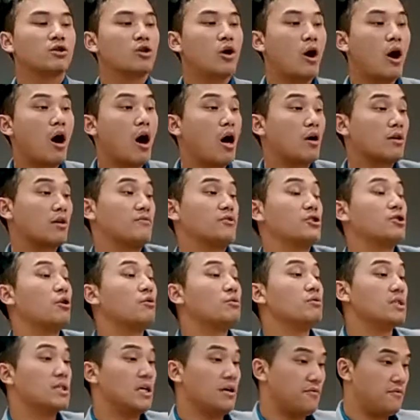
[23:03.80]
the heart of
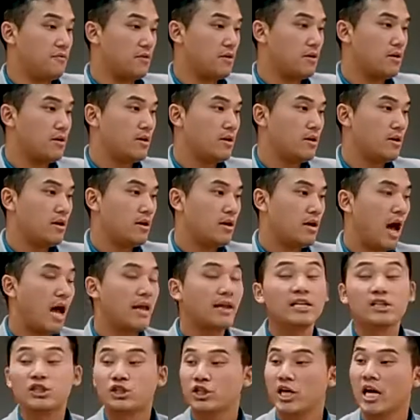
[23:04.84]
Joseph. And
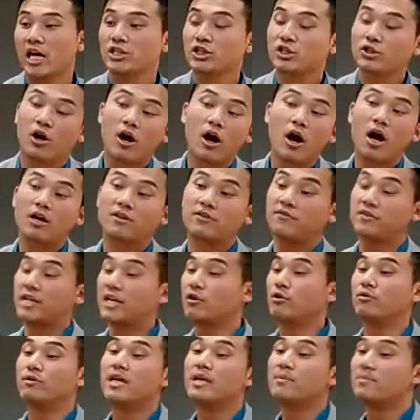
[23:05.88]
it changed the heart of
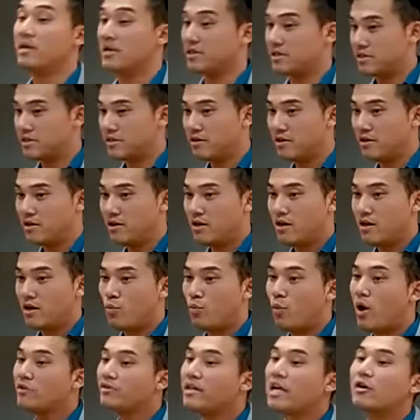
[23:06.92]
Nicodemus.
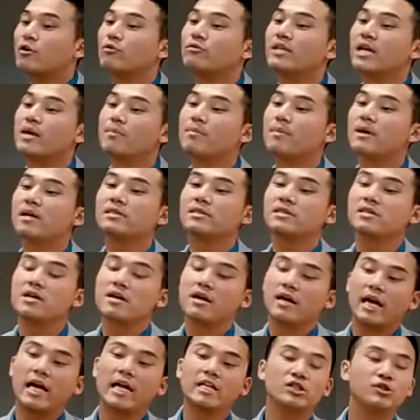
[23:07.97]
When Nicodemus,
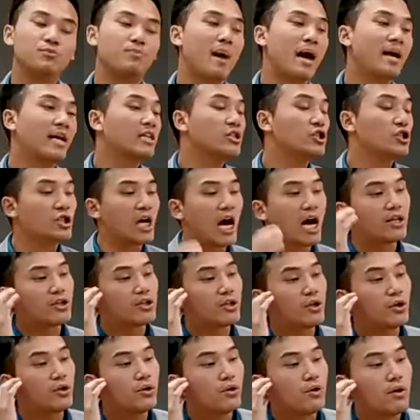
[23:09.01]
back in John
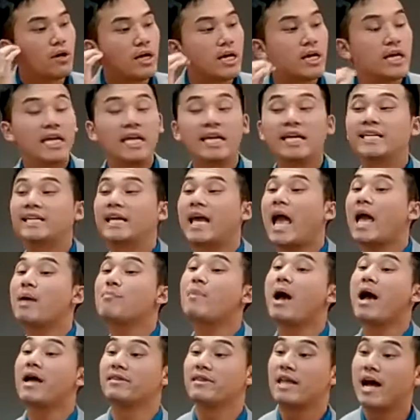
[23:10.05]
2, he came
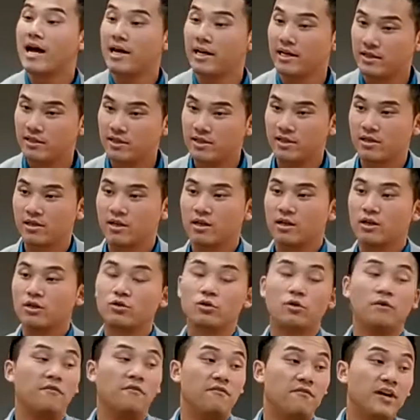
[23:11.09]
at night
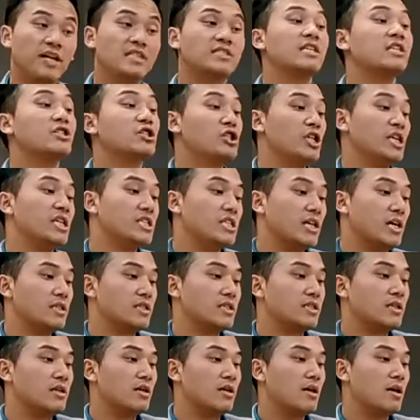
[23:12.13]
to visit
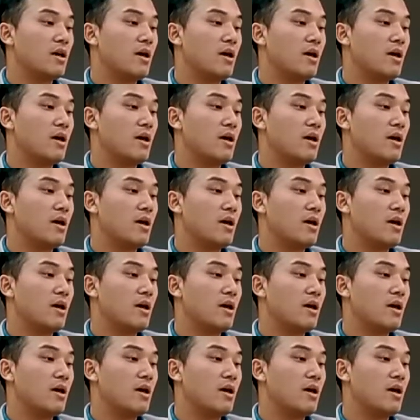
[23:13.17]
Jesus